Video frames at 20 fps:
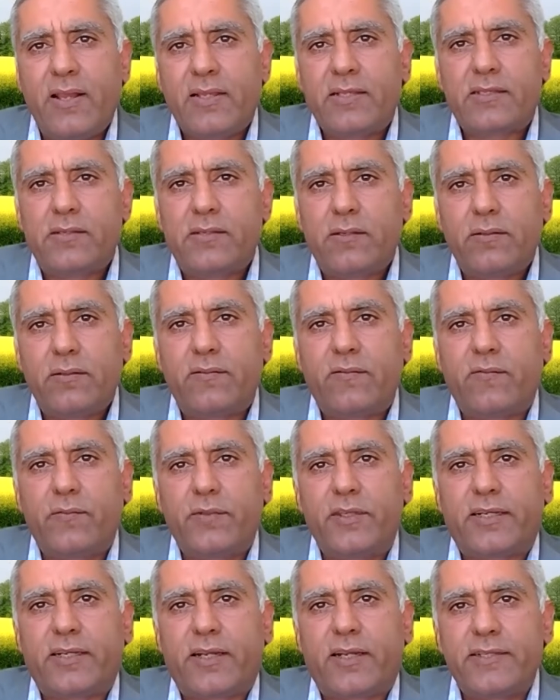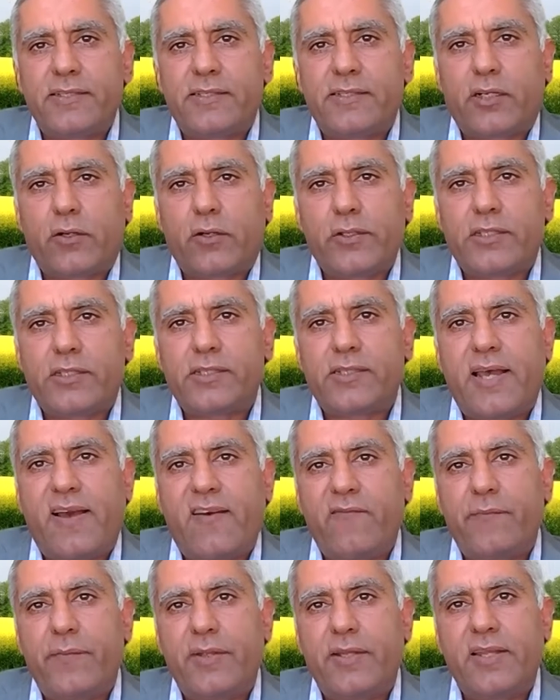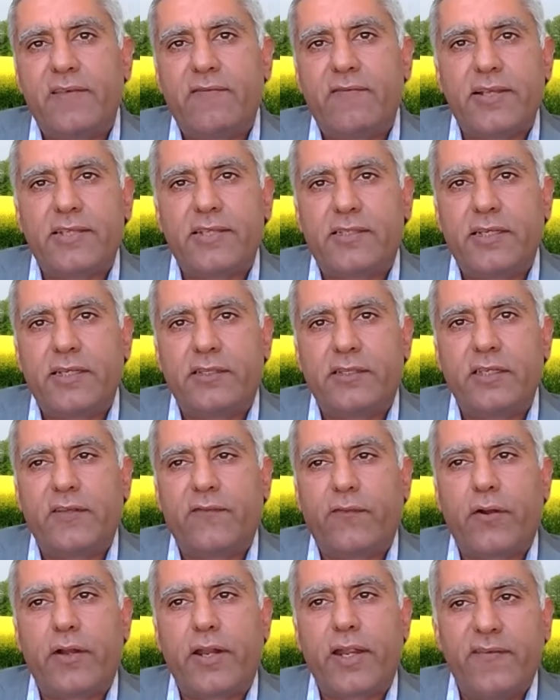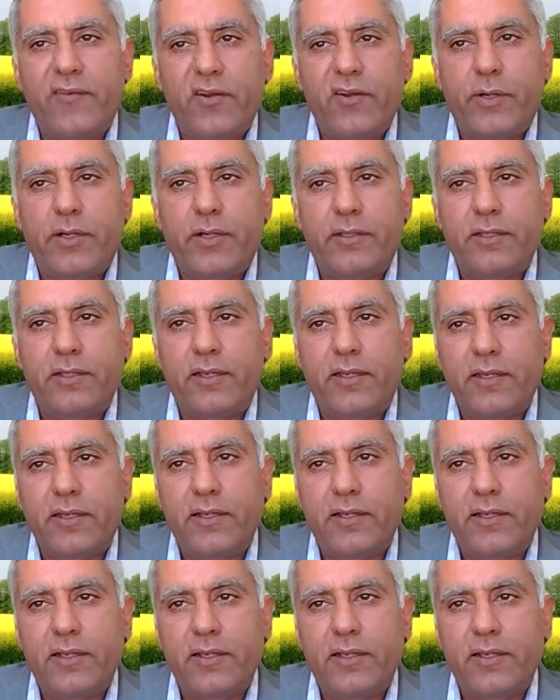So the consequences have been devastating for everybody,